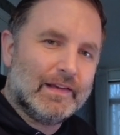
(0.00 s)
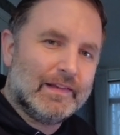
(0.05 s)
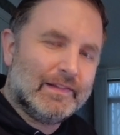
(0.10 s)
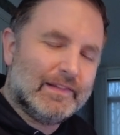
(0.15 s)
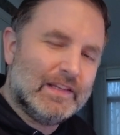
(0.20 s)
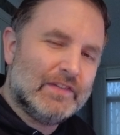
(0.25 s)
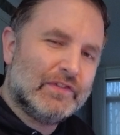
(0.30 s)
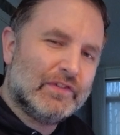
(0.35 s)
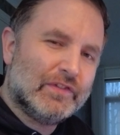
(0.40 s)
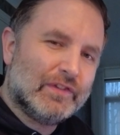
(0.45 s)

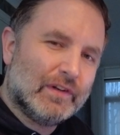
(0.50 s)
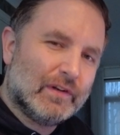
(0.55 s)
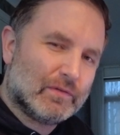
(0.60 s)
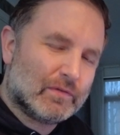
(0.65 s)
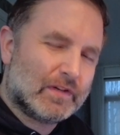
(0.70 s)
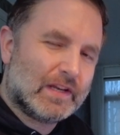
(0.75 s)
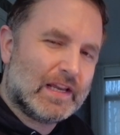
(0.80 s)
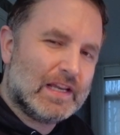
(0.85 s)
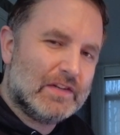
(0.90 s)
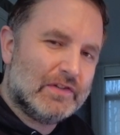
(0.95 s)
this is the
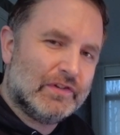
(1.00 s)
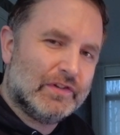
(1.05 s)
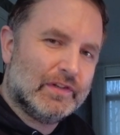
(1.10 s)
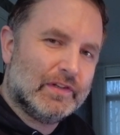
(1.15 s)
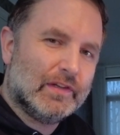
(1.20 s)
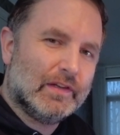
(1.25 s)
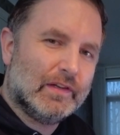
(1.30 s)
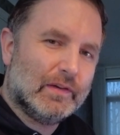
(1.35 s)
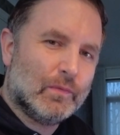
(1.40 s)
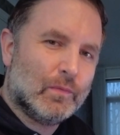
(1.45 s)

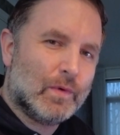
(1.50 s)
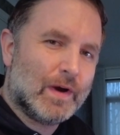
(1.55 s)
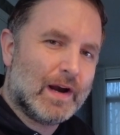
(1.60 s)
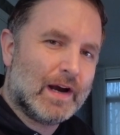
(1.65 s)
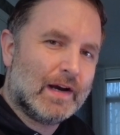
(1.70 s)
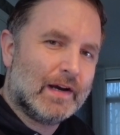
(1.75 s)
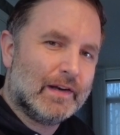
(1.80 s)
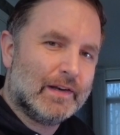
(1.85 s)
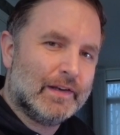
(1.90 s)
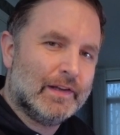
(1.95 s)
location
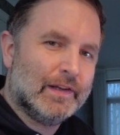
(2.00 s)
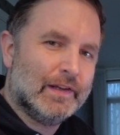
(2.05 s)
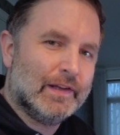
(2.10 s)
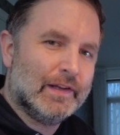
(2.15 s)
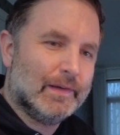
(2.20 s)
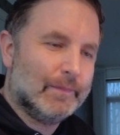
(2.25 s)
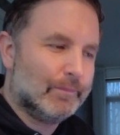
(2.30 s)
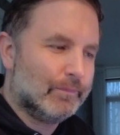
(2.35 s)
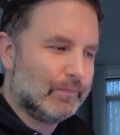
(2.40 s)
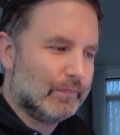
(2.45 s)
where
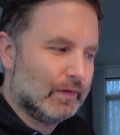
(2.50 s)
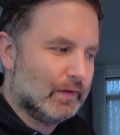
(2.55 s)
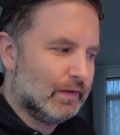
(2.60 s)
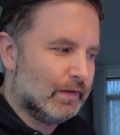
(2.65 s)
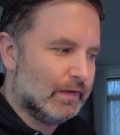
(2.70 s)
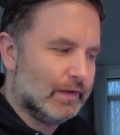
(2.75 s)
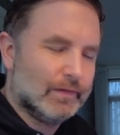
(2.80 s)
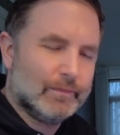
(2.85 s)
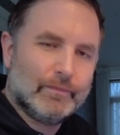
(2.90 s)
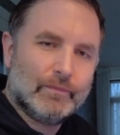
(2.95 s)
the
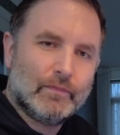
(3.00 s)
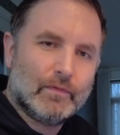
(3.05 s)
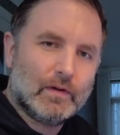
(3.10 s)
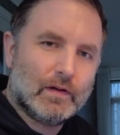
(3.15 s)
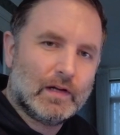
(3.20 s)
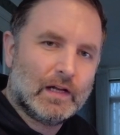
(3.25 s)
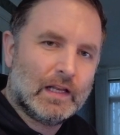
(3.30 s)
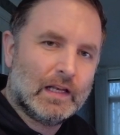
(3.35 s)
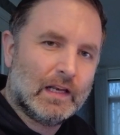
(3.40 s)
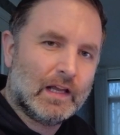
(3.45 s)

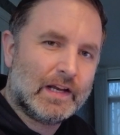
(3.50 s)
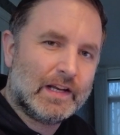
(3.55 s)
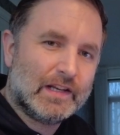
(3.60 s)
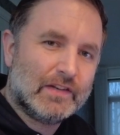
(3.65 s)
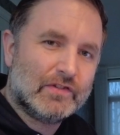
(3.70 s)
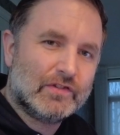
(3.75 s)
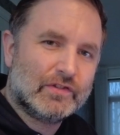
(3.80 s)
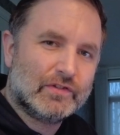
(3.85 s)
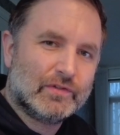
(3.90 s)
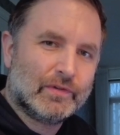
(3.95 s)

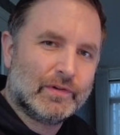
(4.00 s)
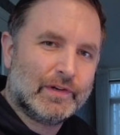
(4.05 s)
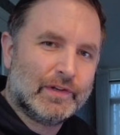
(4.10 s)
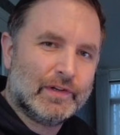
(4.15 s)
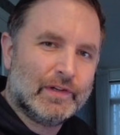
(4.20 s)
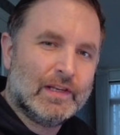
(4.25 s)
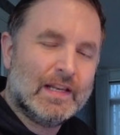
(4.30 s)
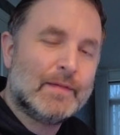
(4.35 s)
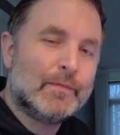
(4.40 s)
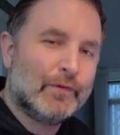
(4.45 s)
Alliance, or
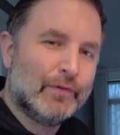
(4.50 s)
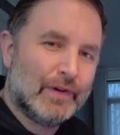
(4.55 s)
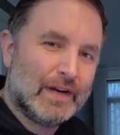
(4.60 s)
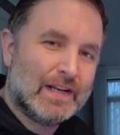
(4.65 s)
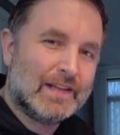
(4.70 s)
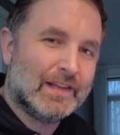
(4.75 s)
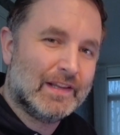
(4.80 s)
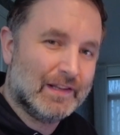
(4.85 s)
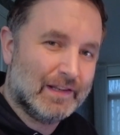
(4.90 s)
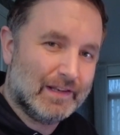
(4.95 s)
the
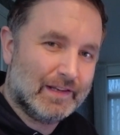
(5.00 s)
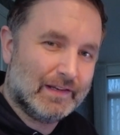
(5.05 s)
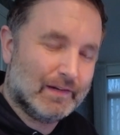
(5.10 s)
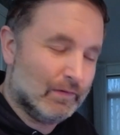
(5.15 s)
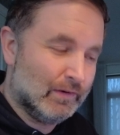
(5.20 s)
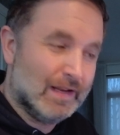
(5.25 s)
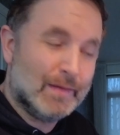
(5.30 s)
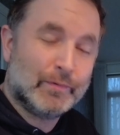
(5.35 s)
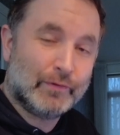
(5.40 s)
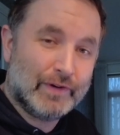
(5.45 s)

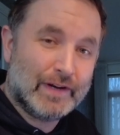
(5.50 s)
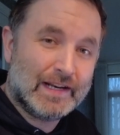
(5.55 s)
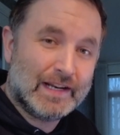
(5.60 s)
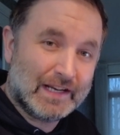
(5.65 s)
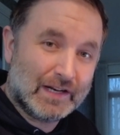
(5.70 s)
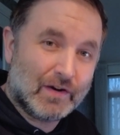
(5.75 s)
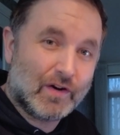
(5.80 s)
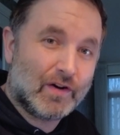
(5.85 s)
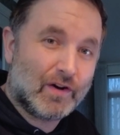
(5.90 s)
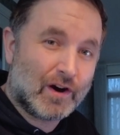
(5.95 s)

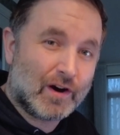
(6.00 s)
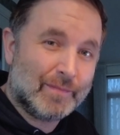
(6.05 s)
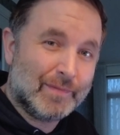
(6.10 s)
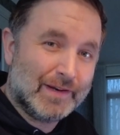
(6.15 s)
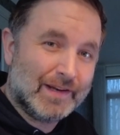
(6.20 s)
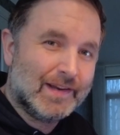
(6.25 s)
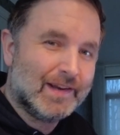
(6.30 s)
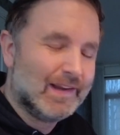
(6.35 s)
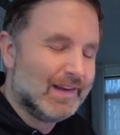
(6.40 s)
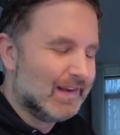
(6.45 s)
liberating
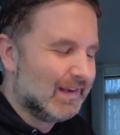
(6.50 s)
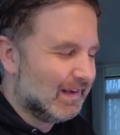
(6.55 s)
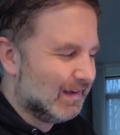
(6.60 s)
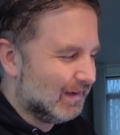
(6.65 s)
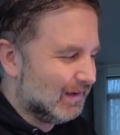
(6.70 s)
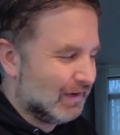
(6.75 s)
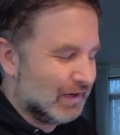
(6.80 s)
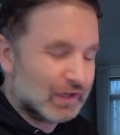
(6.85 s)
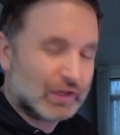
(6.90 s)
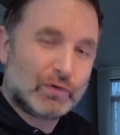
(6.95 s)
army,
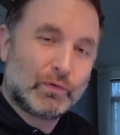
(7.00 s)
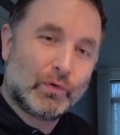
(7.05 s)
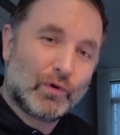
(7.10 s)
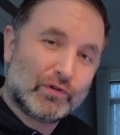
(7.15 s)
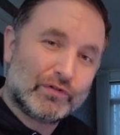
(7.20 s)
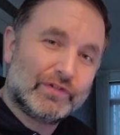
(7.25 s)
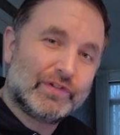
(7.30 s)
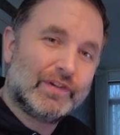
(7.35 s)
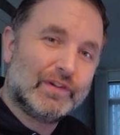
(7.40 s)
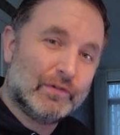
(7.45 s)

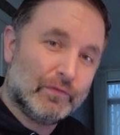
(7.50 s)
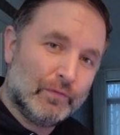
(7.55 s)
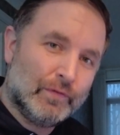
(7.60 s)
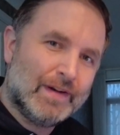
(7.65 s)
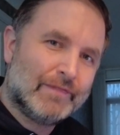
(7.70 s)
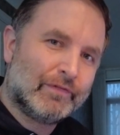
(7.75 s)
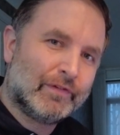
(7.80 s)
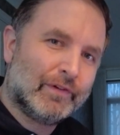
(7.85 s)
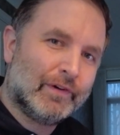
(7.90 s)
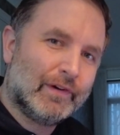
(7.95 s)
crossed the
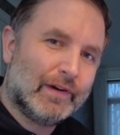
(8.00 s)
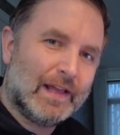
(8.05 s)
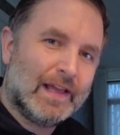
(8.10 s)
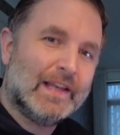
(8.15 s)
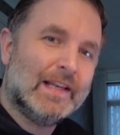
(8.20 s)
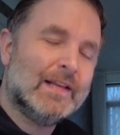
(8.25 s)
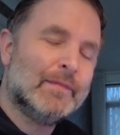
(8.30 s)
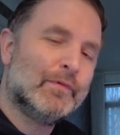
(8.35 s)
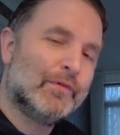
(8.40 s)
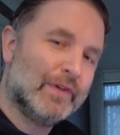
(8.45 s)
river
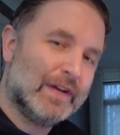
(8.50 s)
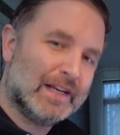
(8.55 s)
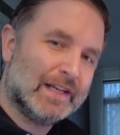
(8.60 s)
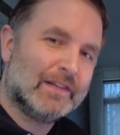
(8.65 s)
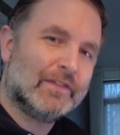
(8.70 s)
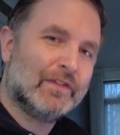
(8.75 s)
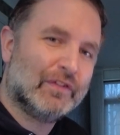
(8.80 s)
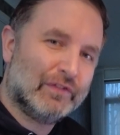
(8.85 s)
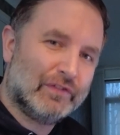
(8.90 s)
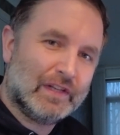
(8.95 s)
and
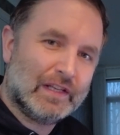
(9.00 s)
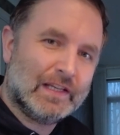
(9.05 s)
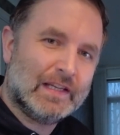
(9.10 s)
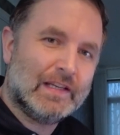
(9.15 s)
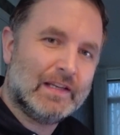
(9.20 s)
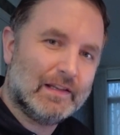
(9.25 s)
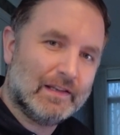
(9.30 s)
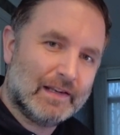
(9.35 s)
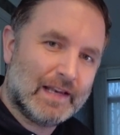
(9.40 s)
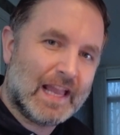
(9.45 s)
liberated the
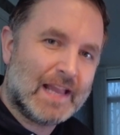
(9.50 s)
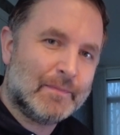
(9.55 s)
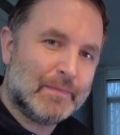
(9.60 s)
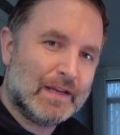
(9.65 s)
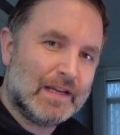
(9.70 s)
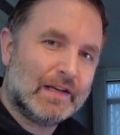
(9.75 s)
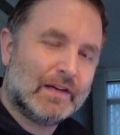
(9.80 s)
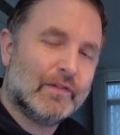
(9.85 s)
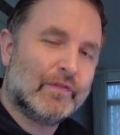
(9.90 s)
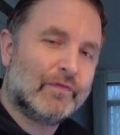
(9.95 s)
city
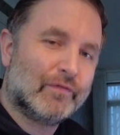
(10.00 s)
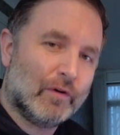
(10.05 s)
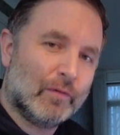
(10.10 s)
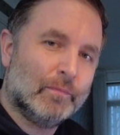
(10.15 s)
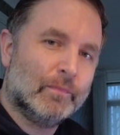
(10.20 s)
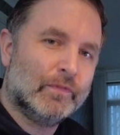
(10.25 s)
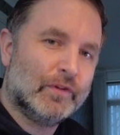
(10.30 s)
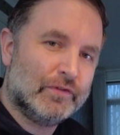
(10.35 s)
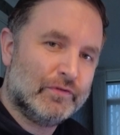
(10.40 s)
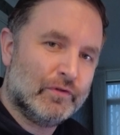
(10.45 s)
Nijmegen
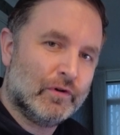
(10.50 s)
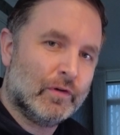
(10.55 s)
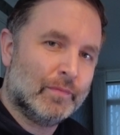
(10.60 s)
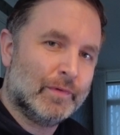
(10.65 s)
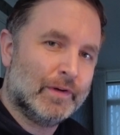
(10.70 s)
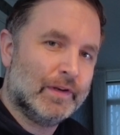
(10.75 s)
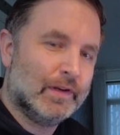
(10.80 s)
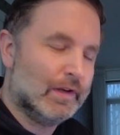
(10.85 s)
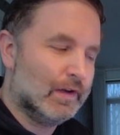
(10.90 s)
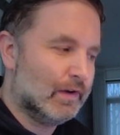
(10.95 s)
from the
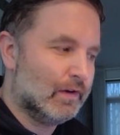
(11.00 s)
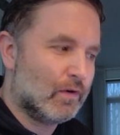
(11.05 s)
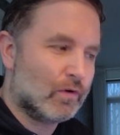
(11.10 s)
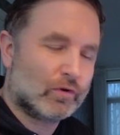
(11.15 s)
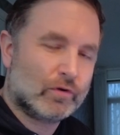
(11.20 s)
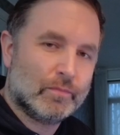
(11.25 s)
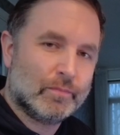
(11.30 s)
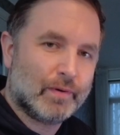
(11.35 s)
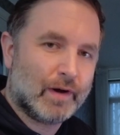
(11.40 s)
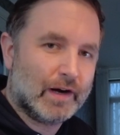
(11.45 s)
German
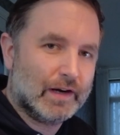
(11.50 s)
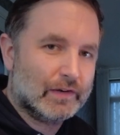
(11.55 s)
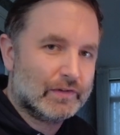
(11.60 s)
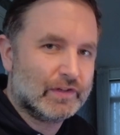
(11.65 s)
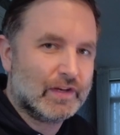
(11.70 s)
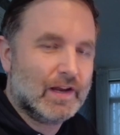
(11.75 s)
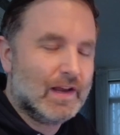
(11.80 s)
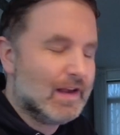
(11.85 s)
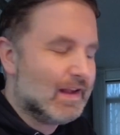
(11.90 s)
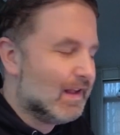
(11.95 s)
occupiers.
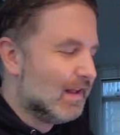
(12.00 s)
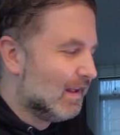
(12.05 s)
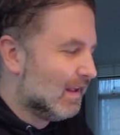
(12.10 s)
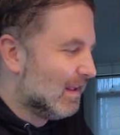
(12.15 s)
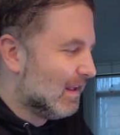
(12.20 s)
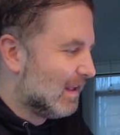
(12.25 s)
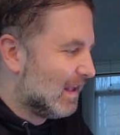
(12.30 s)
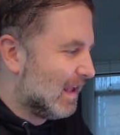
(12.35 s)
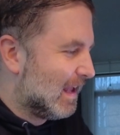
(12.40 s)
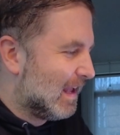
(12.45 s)

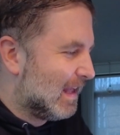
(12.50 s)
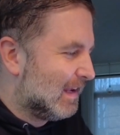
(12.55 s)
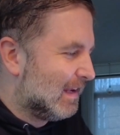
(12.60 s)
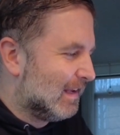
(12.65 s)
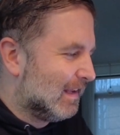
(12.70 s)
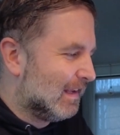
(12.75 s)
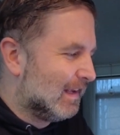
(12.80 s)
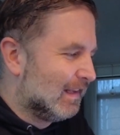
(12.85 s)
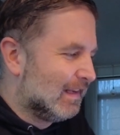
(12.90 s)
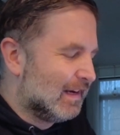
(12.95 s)

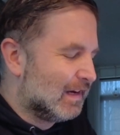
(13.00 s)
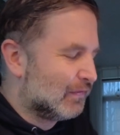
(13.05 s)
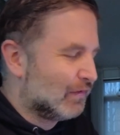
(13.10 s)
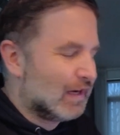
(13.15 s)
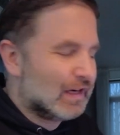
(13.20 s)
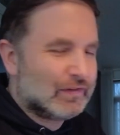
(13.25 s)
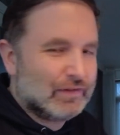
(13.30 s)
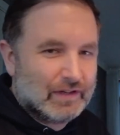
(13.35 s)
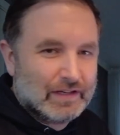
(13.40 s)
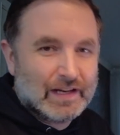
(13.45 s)
And there's
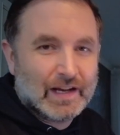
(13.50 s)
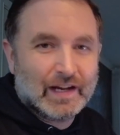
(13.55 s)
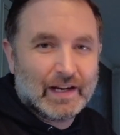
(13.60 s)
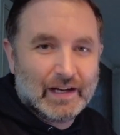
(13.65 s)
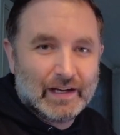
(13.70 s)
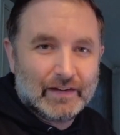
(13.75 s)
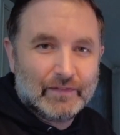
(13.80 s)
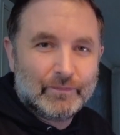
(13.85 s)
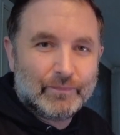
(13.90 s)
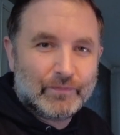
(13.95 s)
actually
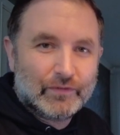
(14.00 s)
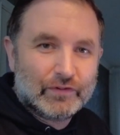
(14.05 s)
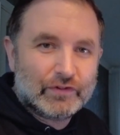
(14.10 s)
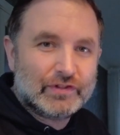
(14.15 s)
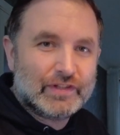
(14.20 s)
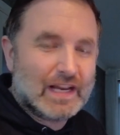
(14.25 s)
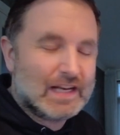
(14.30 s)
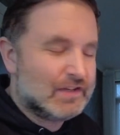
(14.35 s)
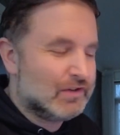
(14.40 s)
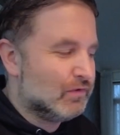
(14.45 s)
a
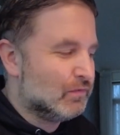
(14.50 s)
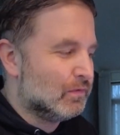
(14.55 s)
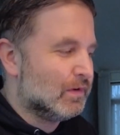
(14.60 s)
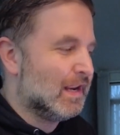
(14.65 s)
statue